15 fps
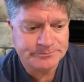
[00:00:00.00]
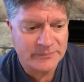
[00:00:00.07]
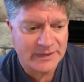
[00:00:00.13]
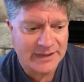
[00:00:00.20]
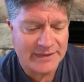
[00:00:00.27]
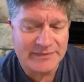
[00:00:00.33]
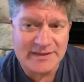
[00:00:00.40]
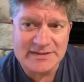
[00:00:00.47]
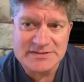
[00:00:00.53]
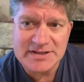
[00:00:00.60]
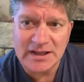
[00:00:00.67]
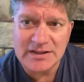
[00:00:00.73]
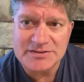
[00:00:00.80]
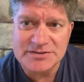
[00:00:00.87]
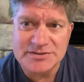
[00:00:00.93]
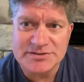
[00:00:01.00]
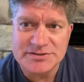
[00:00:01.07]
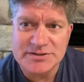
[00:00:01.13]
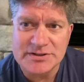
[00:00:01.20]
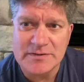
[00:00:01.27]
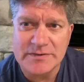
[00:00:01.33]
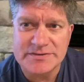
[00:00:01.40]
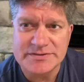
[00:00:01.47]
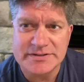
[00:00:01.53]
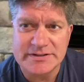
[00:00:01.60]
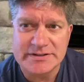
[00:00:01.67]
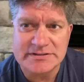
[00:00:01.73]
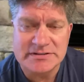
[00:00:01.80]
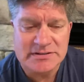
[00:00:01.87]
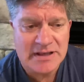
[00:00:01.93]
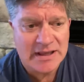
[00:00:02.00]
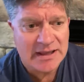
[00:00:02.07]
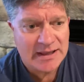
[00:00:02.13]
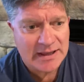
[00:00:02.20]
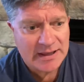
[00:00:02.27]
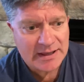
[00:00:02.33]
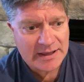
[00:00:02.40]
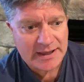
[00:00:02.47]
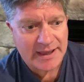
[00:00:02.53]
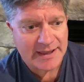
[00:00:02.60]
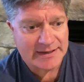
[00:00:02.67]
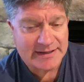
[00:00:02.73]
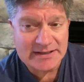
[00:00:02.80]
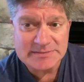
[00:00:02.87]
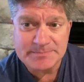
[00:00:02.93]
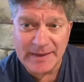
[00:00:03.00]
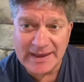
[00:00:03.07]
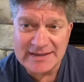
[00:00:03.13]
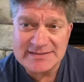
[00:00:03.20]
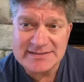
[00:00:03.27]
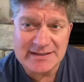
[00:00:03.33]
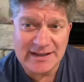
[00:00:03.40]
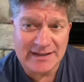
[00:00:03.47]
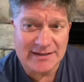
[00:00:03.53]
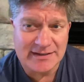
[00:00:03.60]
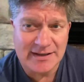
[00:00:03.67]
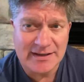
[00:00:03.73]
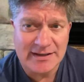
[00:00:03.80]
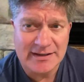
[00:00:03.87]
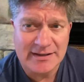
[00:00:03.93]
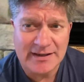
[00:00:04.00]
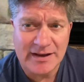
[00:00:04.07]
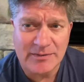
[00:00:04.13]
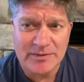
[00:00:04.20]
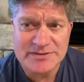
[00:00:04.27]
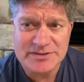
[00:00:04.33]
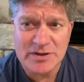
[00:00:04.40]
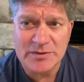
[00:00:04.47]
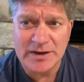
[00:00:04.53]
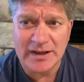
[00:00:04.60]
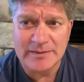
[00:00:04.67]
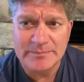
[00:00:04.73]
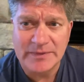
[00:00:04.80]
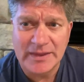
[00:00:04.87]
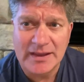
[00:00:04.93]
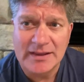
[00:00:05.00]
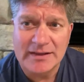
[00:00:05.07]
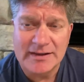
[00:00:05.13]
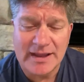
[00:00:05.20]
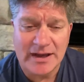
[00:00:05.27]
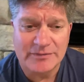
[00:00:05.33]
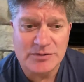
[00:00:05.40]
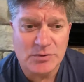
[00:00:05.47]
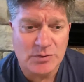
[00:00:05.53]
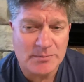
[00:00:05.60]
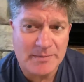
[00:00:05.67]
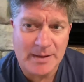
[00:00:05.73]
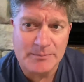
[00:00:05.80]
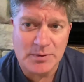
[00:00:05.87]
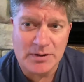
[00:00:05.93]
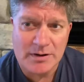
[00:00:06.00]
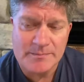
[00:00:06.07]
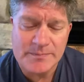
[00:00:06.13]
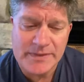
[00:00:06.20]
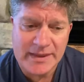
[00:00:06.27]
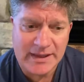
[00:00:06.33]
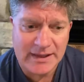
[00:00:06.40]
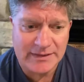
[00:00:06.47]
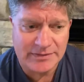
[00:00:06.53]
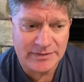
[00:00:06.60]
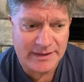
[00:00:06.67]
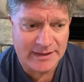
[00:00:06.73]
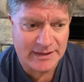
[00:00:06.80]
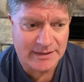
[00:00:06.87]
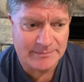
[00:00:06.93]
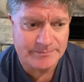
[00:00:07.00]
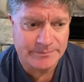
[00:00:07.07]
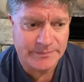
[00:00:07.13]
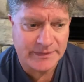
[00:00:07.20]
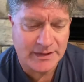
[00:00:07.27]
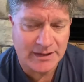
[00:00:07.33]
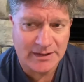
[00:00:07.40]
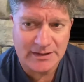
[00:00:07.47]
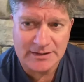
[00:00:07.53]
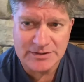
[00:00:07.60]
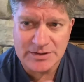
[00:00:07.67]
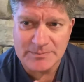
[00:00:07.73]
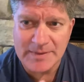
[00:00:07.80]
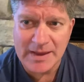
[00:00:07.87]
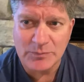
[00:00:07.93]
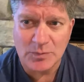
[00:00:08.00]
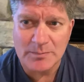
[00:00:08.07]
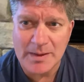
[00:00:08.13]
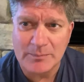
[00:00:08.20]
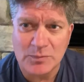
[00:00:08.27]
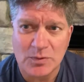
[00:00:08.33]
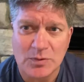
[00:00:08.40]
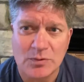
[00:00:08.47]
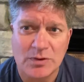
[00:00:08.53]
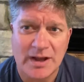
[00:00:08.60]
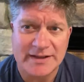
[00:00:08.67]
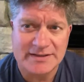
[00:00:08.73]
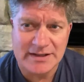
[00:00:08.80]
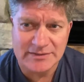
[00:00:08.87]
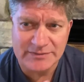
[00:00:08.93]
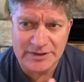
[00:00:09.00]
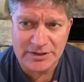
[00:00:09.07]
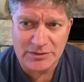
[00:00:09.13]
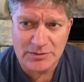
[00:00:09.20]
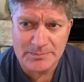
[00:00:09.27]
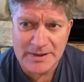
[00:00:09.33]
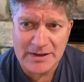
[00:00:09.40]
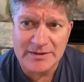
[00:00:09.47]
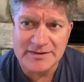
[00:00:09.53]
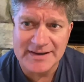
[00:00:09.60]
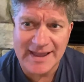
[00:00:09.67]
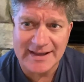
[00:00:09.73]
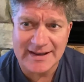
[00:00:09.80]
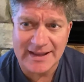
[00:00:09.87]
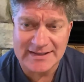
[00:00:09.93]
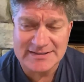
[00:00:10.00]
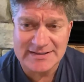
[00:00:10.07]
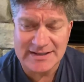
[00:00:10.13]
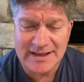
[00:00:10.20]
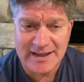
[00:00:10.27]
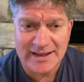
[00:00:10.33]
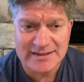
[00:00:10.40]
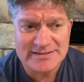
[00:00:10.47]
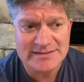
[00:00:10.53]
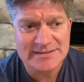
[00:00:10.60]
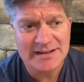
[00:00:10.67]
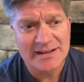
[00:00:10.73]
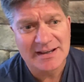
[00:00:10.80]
in the intelligence services, and he's based in Arizona. Now, if you remember you may remember I did a video about NetACS,